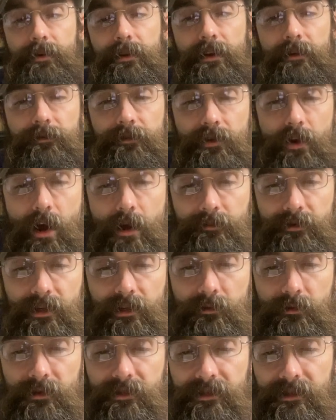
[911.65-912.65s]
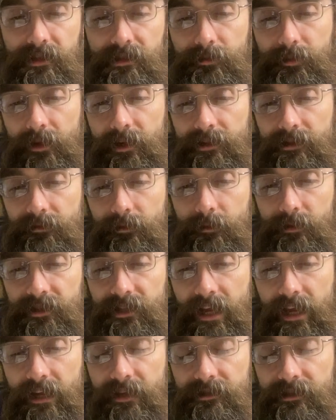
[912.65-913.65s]
But if an object was displaced from his
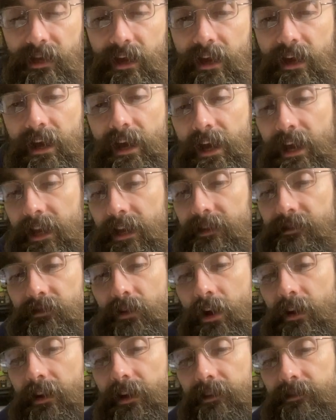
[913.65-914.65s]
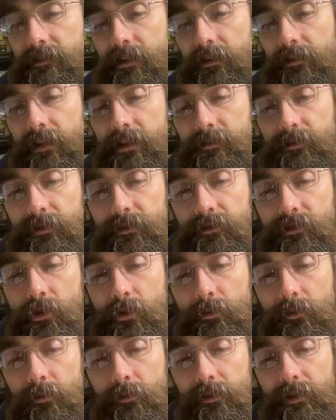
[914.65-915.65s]
hands, he's not exiled, as
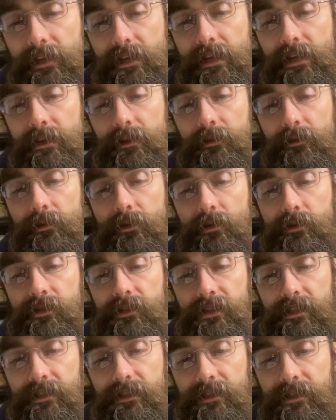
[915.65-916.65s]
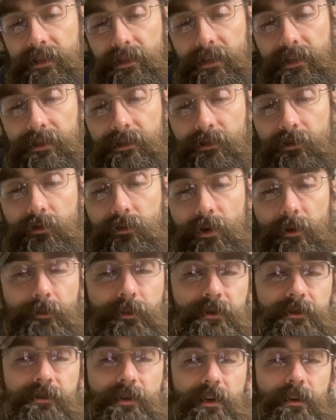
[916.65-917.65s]
presumably he loosened his grip
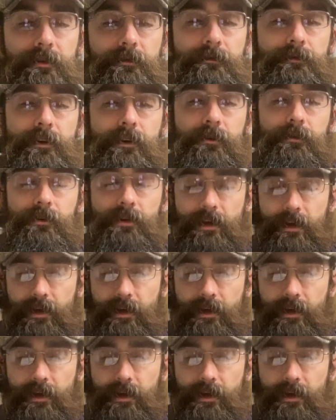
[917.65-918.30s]
until it fell.